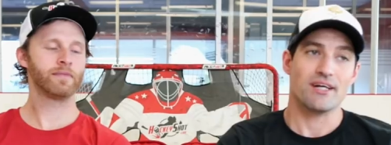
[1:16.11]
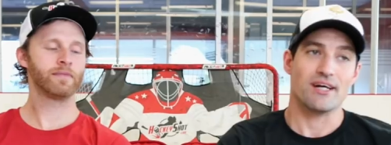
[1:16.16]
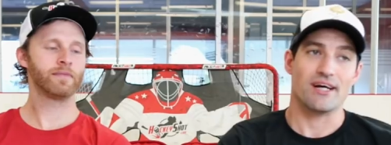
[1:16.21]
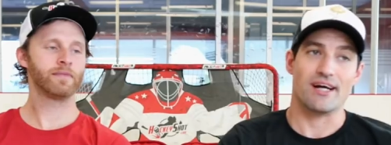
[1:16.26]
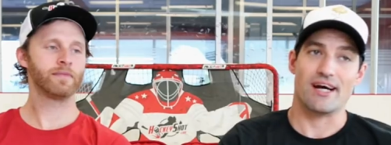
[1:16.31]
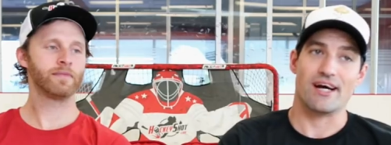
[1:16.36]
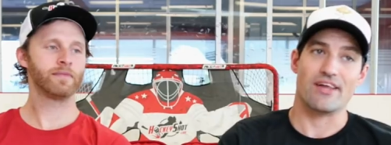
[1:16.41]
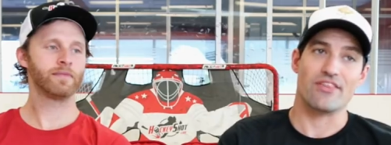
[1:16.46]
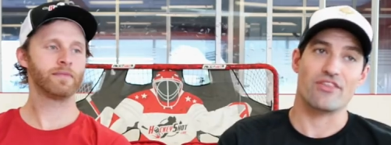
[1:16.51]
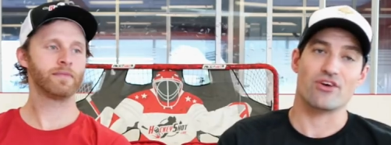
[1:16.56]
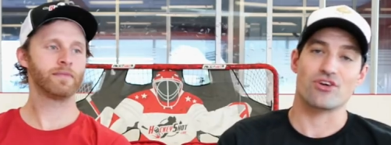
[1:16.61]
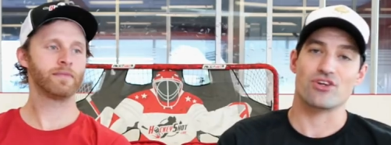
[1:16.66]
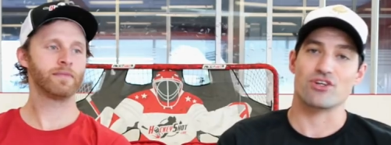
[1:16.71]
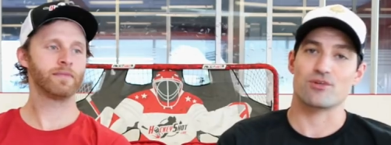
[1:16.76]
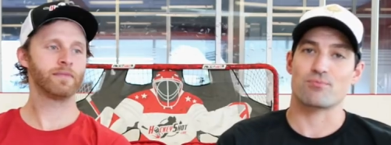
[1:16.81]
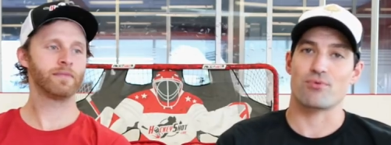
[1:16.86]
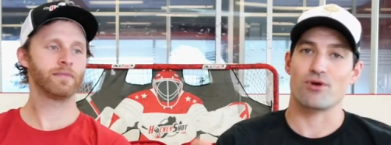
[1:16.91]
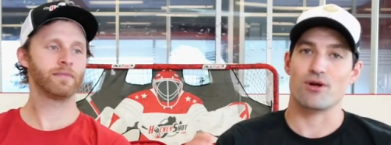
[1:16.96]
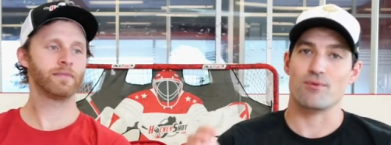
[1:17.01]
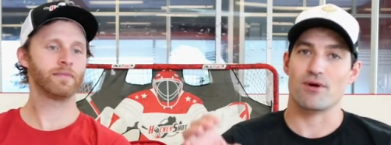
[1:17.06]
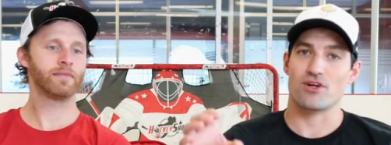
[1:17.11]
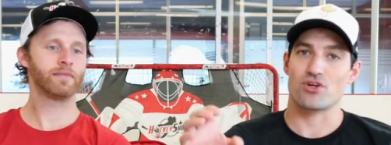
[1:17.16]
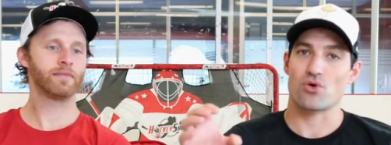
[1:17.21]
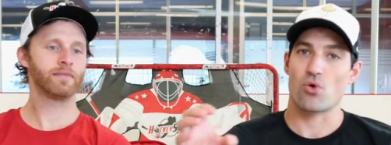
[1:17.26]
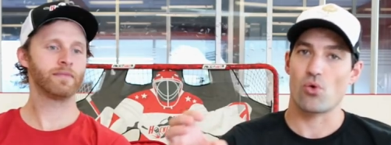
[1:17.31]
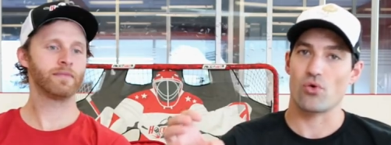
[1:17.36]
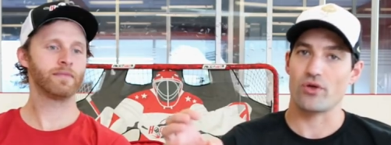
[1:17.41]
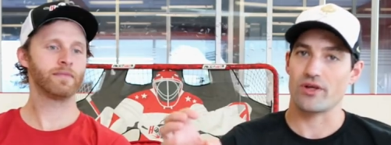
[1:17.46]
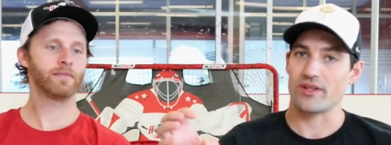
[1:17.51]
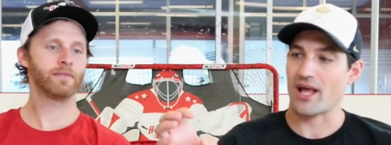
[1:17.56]
Speaker 1: Uh, they're just pretty much
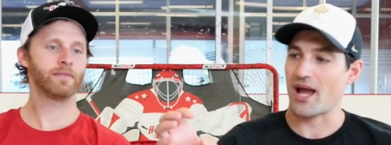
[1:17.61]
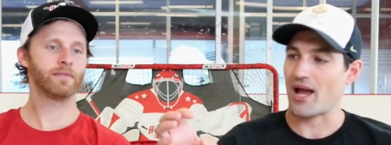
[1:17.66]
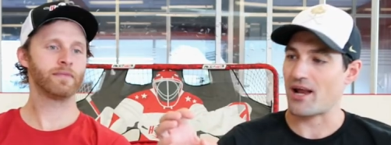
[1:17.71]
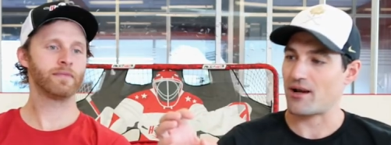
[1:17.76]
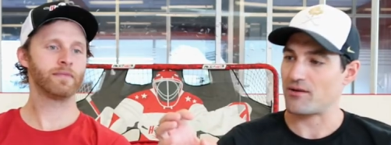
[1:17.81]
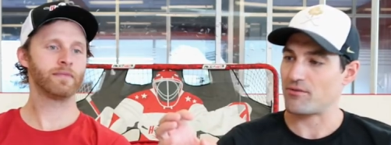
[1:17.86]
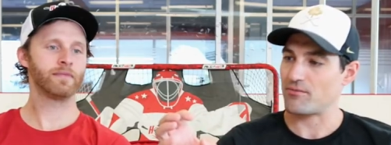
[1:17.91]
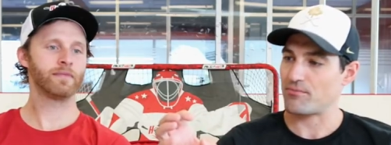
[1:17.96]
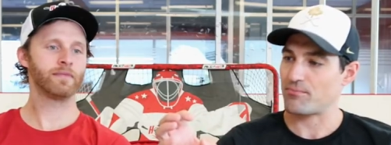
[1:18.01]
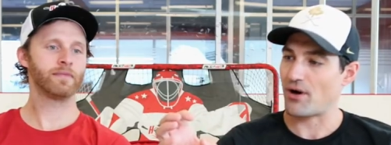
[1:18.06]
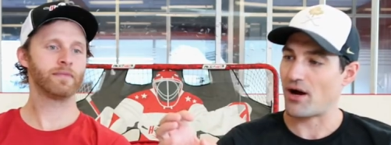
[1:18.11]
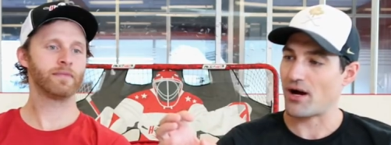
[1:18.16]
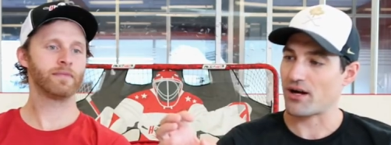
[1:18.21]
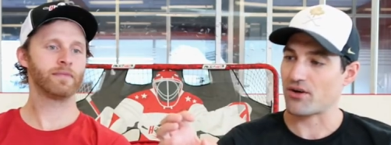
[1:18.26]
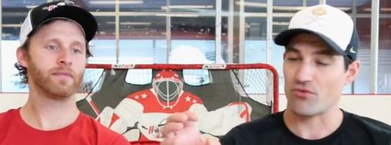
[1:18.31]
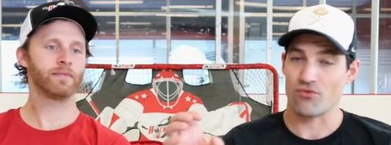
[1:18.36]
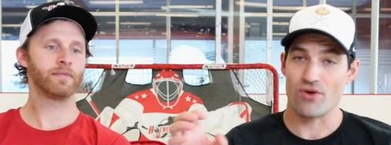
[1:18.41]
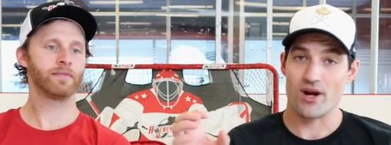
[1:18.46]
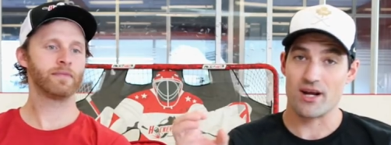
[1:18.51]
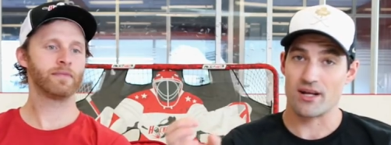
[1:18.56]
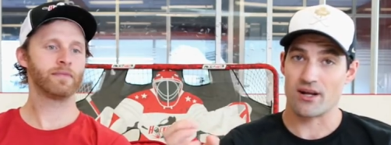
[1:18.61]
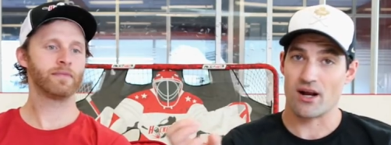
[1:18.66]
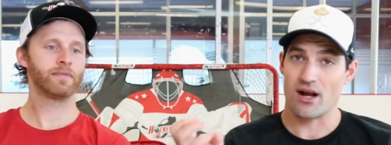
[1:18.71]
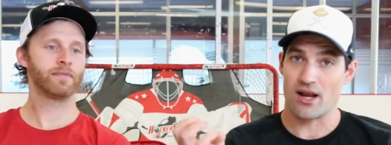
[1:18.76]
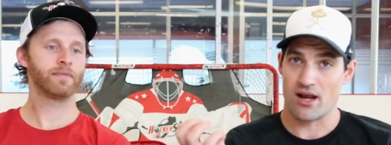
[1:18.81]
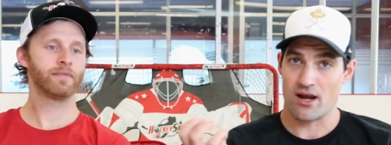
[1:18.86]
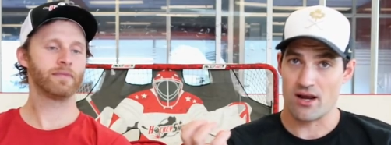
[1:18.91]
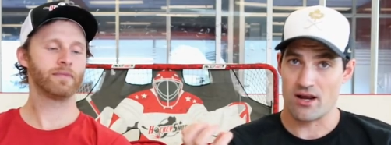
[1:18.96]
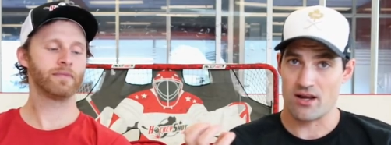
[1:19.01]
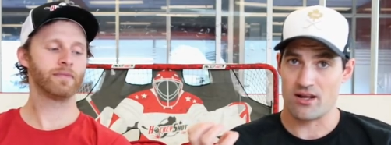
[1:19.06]
holding that puck right in,
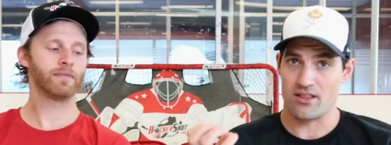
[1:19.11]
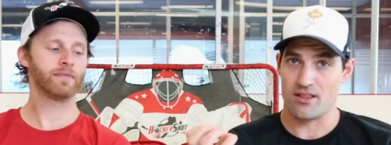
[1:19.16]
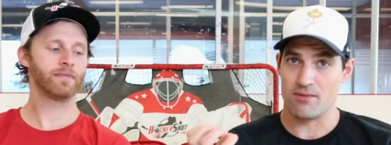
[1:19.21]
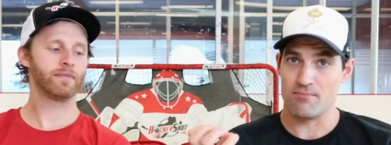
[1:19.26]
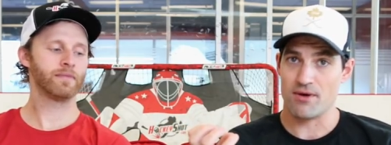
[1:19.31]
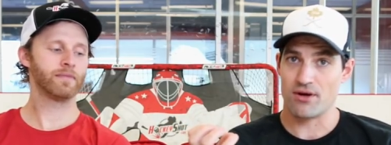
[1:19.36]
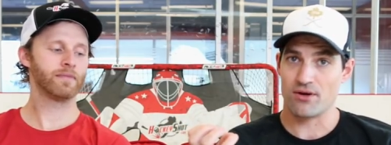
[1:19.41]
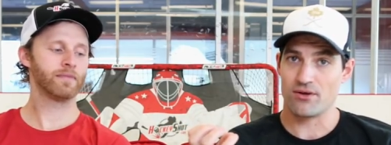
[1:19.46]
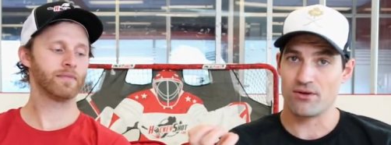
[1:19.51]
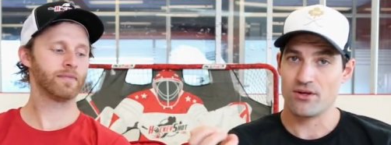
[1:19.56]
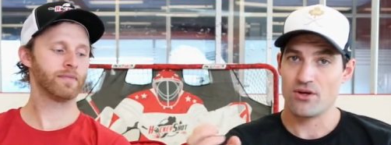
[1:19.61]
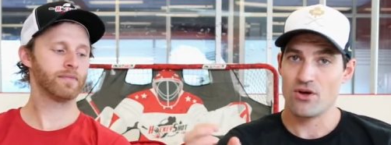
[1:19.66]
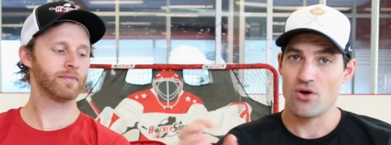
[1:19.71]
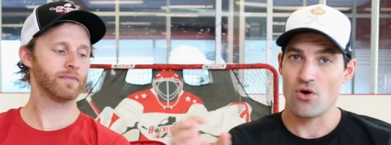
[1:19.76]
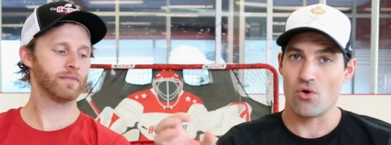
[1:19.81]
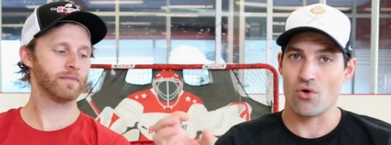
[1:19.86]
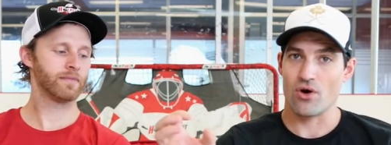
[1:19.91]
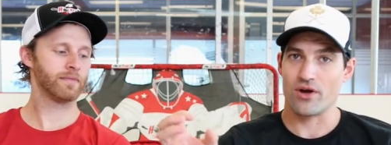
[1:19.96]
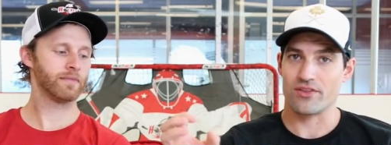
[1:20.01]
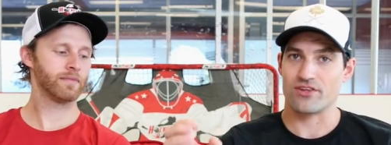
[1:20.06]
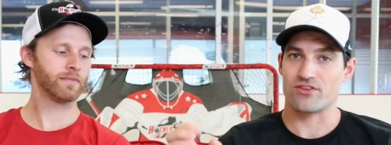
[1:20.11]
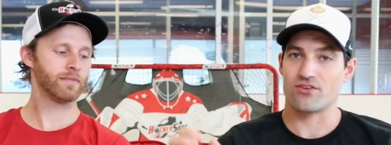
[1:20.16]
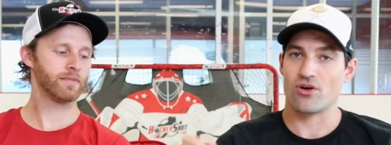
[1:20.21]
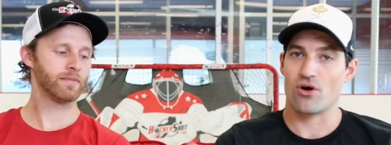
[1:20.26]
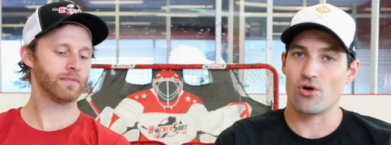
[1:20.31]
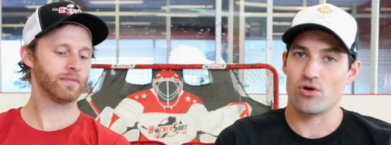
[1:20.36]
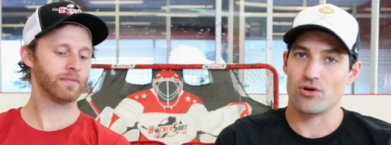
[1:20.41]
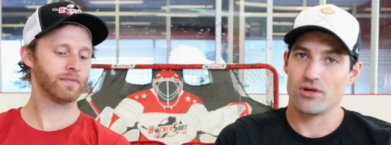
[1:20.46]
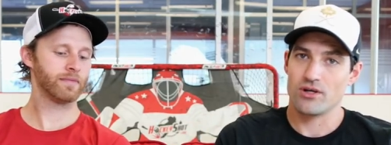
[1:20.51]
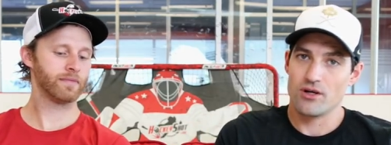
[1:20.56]
uh, in, the middle or at the
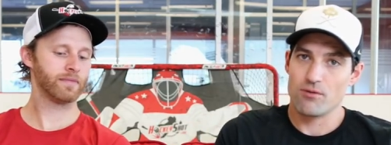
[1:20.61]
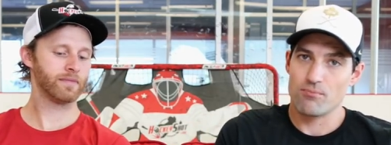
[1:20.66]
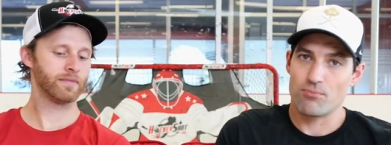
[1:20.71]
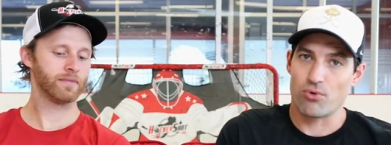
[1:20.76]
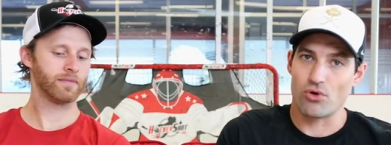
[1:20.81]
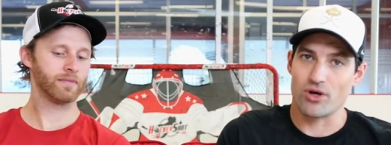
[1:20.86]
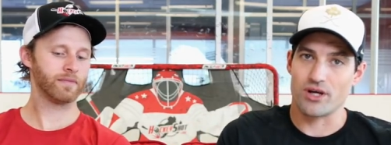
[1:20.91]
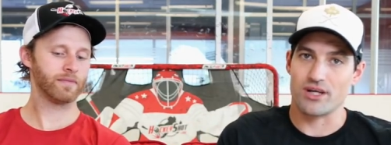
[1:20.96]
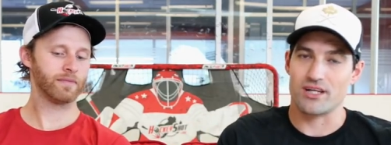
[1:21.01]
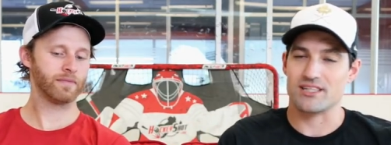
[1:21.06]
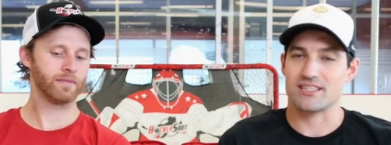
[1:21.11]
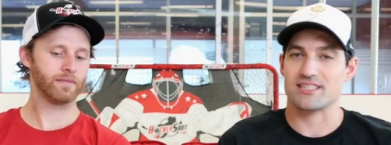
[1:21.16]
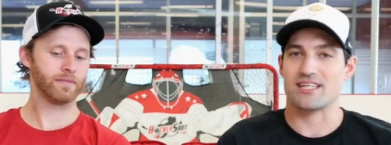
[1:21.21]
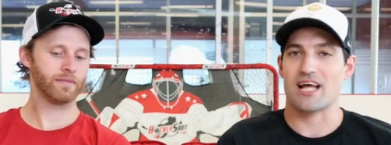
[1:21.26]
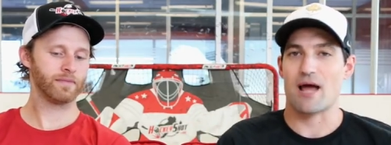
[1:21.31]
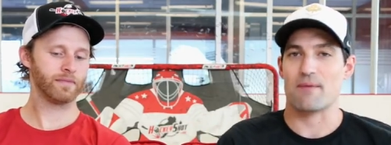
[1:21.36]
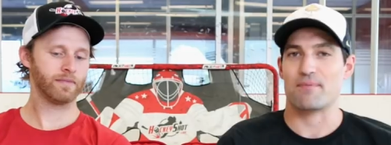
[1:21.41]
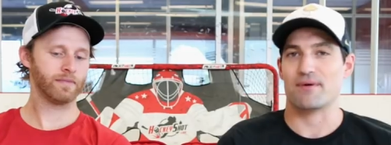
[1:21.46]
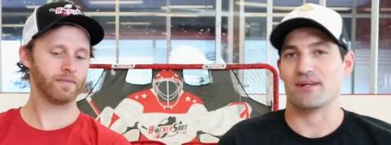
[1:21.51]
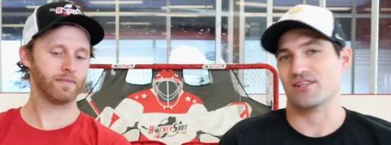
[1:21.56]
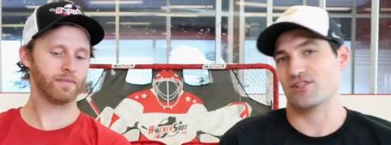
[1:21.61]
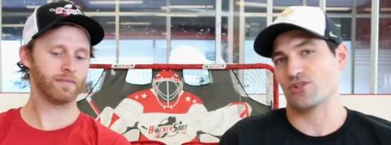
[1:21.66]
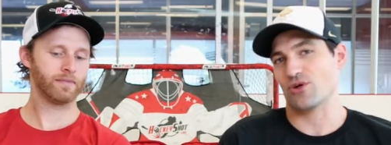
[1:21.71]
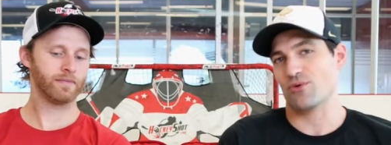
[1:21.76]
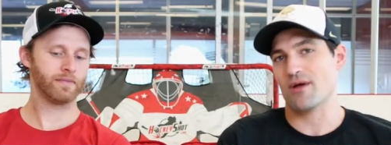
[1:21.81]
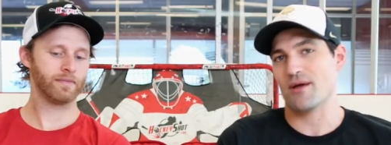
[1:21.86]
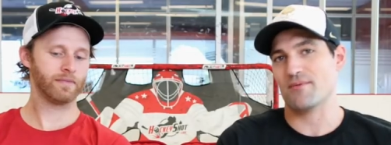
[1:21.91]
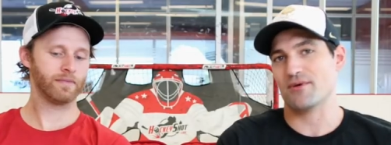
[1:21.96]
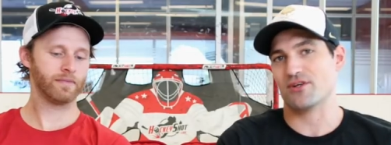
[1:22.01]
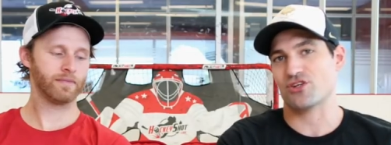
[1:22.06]
toe, pulling it and snapping it.
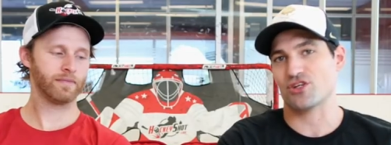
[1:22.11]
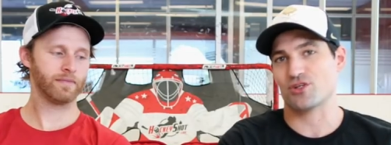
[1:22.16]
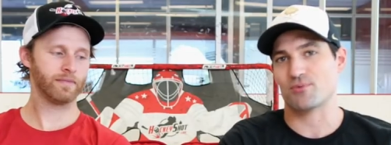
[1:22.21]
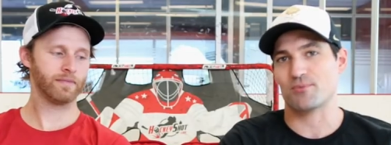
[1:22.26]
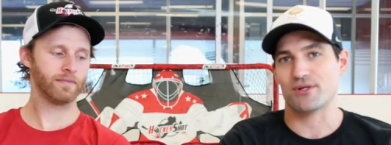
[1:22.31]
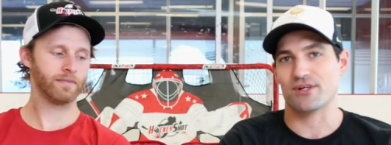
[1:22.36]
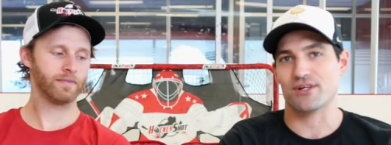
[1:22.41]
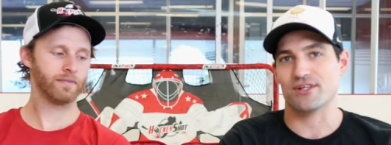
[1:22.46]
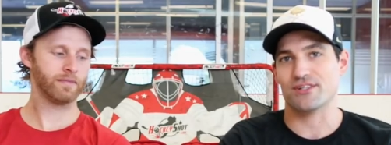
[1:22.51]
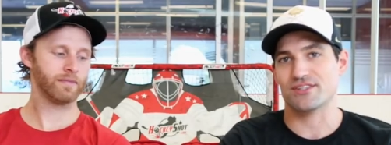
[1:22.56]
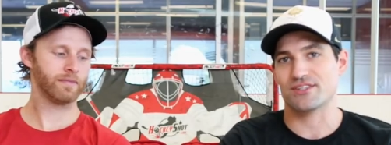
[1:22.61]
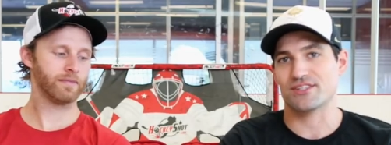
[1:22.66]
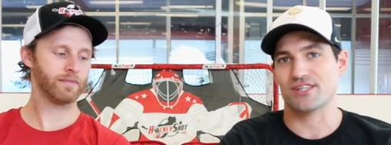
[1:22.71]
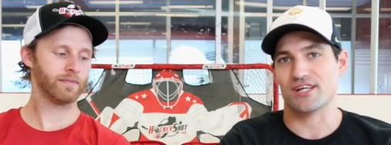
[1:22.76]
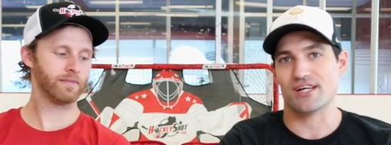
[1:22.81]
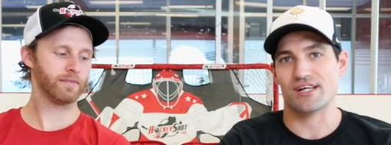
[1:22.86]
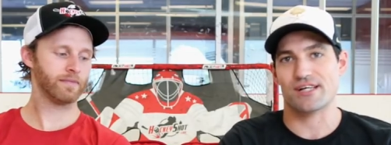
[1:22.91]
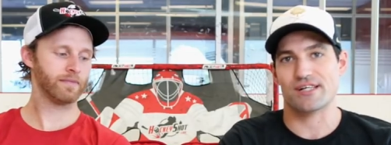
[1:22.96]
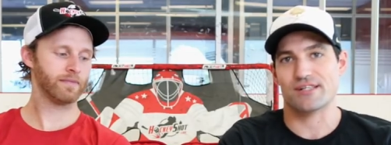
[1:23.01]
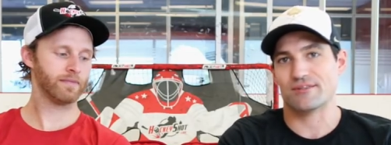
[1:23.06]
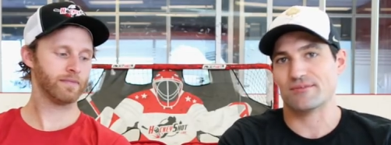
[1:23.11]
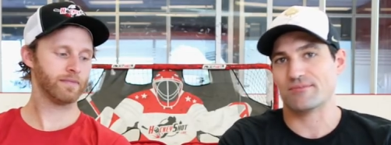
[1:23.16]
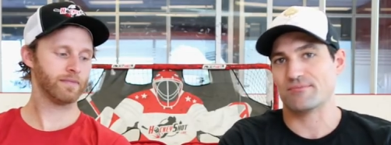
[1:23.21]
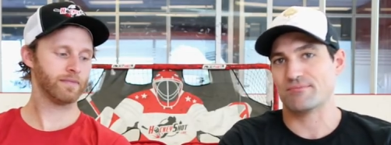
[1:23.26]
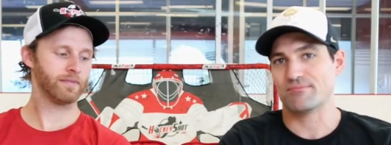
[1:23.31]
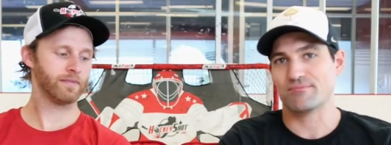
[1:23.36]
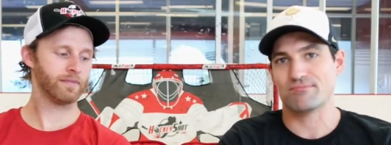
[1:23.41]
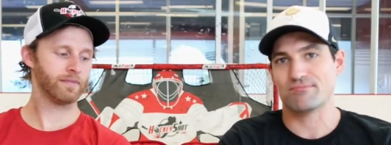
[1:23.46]
So maybe it's just because uh,